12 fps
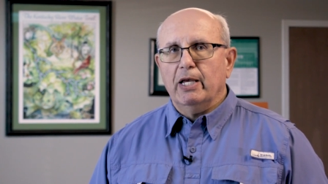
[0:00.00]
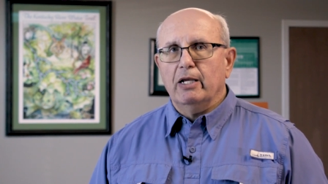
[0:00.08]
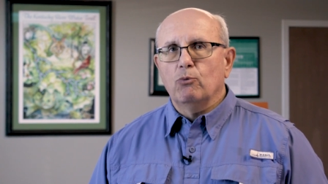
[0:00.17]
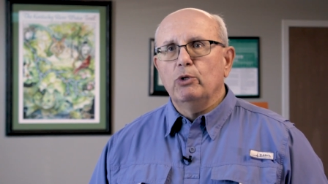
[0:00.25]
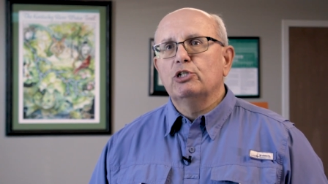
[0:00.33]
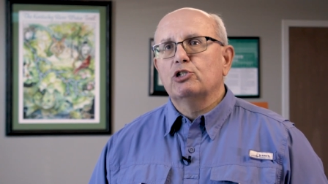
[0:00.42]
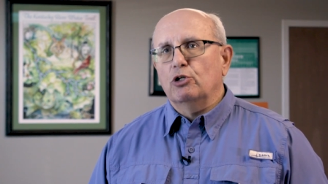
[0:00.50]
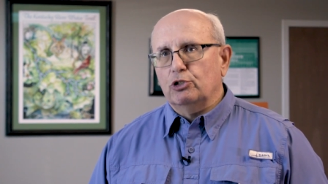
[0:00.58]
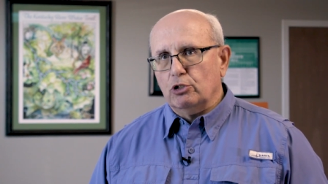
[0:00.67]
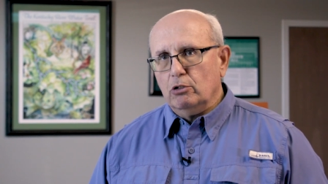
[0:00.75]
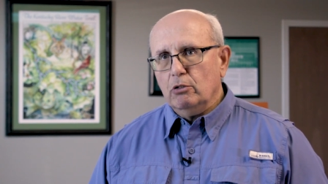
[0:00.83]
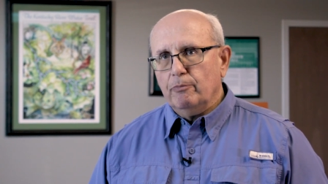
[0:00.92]
a
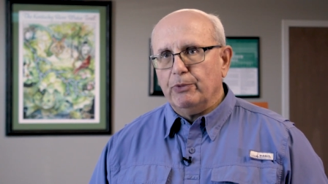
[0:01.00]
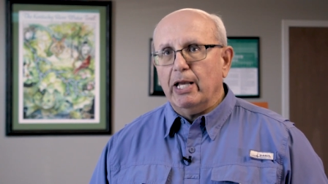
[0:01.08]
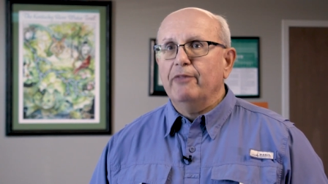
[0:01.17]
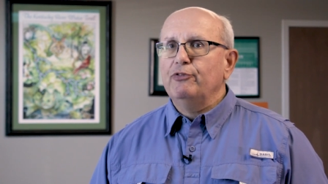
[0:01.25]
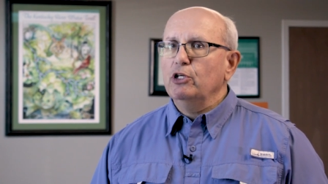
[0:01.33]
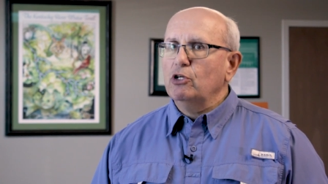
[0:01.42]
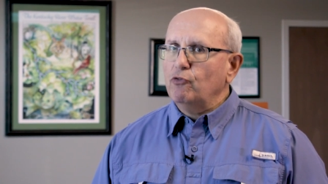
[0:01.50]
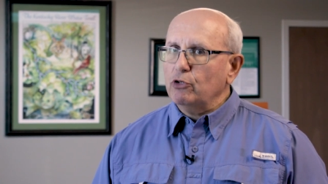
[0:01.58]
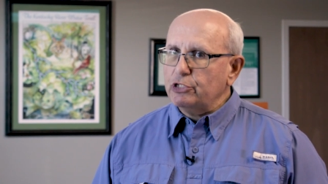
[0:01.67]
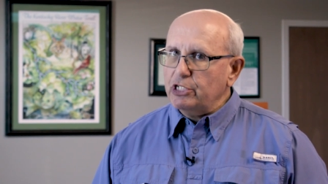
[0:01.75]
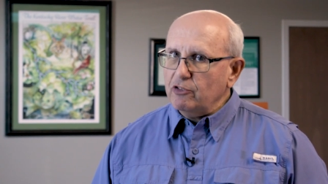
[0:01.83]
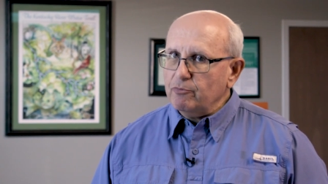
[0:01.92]
researcher at the
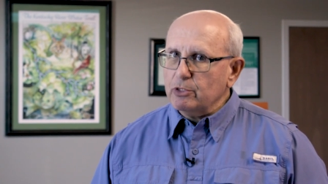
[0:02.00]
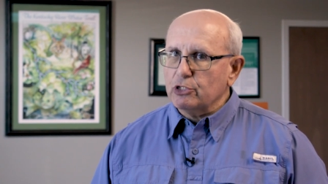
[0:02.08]
University of